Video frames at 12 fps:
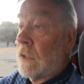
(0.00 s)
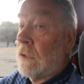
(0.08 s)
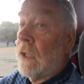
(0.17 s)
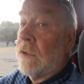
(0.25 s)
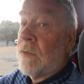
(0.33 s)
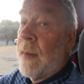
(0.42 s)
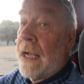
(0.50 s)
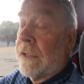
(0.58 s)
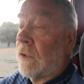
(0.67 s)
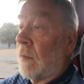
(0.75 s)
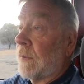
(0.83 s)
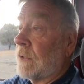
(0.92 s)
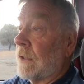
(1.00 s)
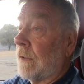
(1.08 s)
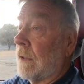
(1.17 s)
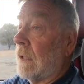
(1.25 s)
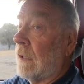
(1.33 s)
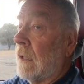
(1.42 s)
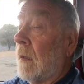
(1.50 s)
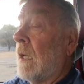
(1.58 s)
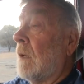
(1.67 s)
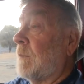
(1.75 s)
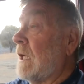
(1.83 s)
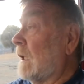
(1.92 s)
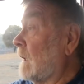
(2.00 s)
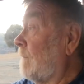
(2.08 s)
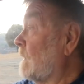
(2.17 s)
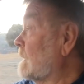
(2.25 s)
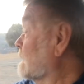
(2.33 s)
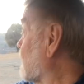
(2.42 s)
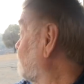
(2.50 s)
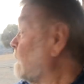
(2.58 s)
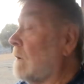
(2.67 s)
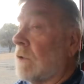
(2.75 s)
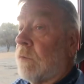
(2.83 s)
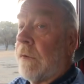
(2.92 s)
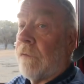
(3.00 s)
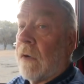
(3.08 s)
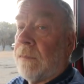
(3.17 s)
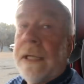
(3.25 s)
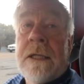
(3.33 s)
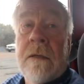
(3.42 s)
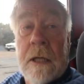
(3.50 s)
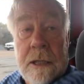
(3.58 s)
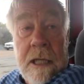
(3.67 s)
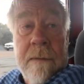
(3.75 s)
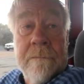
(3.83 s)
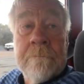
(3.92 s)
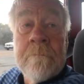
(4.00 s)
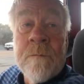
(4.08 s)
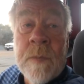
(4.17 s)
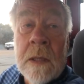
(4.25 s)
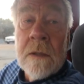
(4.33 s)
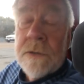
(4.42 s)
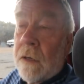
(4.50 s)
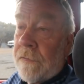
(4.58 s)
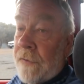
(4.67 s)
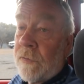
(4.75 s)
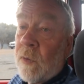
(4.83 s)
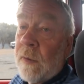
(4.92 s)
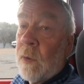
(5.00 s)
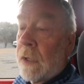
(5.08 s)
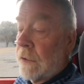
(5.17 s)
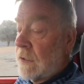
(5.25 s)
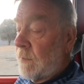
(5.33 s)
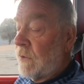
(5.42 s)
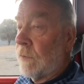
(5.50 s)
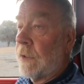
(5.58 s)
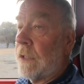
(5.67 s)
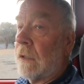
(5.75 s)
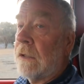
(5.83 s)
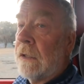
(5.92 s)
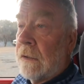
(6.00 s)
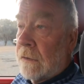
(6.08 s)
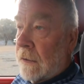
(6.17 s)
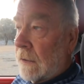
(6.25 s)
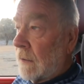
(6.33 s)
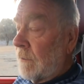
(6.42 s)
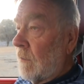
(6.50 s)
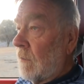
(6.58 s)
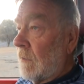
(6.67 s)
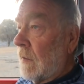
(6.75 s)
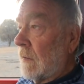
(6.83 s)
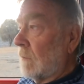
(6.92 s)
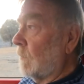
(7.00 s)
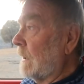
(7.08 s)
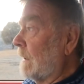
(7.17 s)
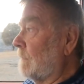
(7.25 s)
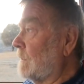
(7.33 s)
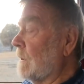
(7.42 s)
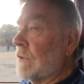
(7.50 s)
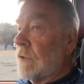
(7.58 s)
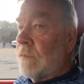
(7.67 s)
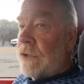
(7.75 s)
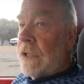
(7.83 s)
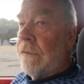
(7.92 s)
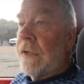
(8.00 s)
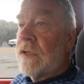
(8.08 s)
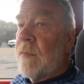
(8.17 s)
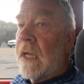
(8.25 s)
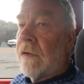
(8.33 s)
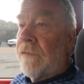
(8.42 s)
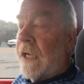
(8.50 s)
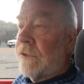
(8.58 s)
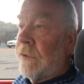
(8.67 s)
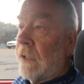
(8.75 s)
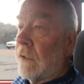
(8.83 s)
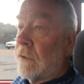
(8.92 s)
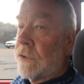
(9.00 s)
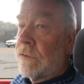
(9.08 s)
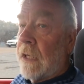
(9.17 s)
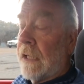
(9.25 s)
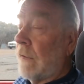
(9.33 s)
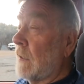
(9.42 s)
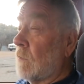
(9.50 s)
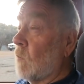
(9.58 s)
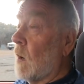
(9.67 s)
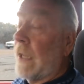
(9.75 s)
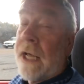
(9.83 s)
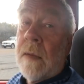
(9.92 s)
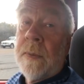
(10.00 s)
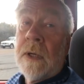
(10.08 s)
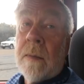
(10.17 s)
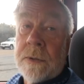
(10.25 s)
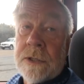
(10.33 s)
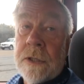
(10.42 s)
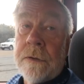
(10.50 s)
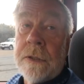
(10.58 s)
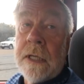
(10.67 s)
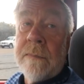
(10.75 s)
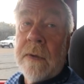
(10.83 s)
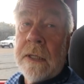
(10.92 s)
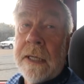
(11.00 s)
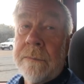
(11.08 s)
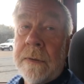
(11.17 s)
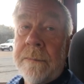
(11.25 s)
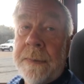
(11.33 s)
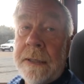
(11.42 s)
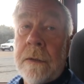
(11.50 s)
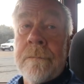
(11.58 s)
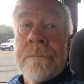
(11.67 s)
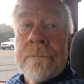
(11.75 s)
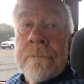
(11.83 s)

a huge market opportunity, particularly for this country, because we've got plenty of lithium. So if ever we wanted to do and um, uh, reintroduce some serious manufacturing in Australia, there's a wide open opportunity, in my humble opinion.